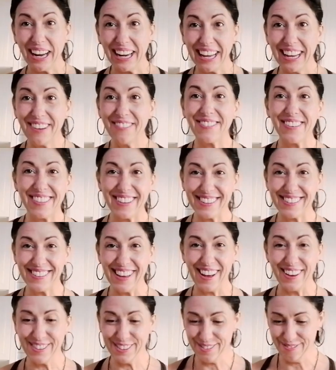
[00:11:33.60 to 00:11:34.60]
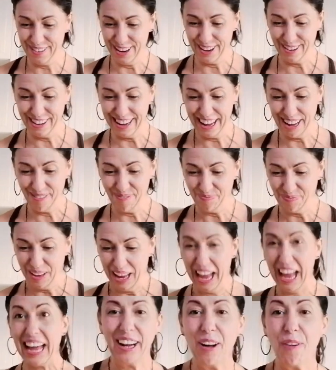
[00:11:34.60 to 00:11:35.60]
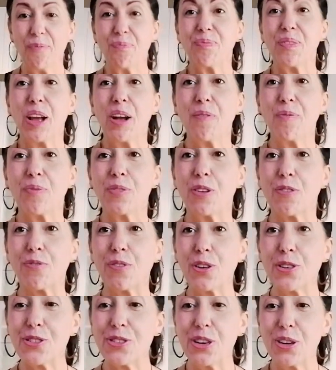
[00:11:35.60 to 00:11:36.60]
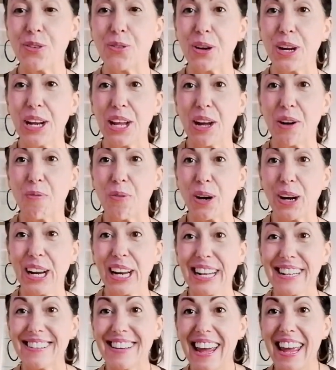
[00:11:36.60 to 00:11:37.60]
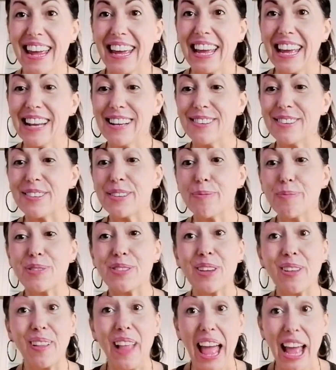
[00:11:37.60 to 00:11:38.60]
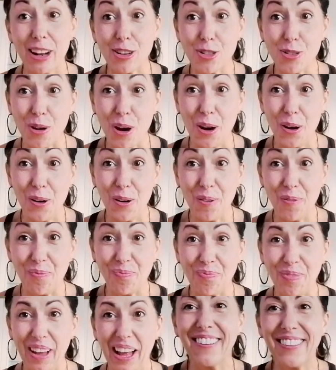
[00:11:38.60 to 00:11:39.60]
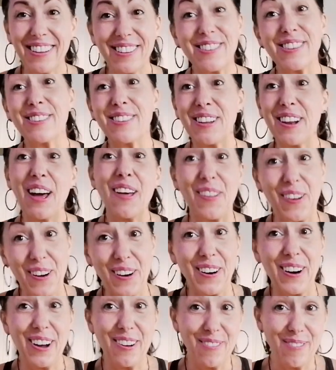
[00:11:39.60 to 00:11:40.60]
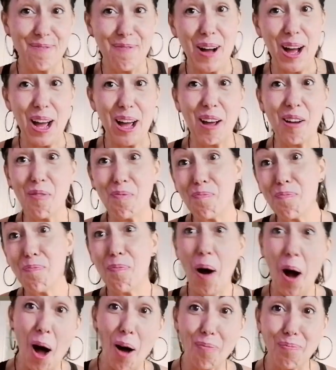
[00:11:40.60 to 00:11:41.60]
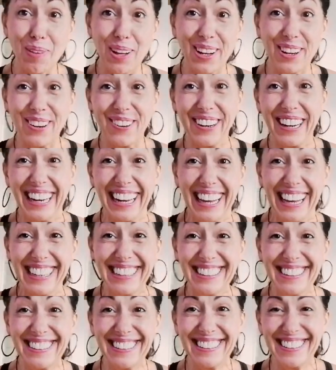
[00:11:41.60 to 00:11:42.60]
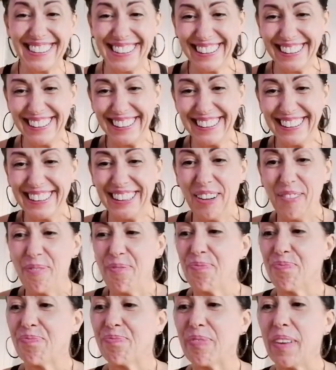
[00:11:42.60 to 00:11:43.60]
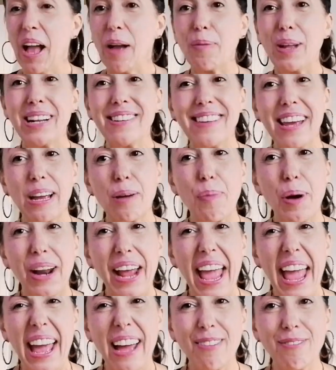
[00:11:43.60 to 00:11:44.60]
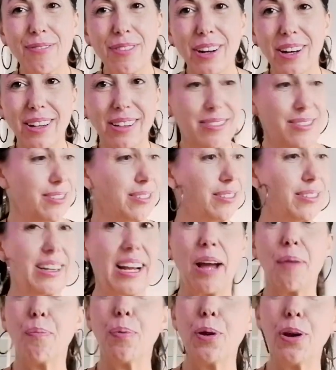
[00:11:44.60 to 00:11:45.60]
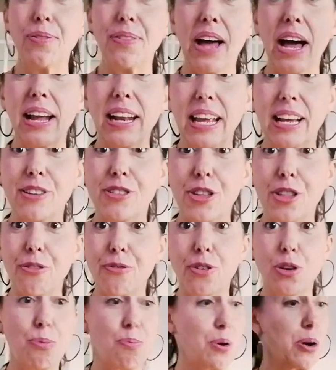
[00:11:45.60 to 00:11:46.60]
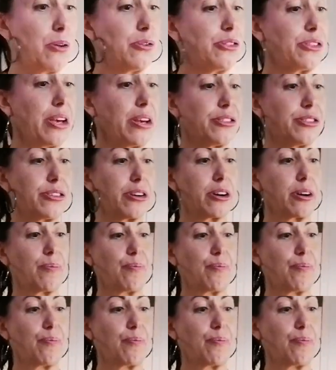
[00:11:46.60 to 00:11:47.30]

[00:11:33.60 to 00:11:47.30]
ready for the salsa verde. The first ingredient we're going to take is some cilantro. Now this is another of my pop ingredients. I'm going to take about a handful and put that into the food processor.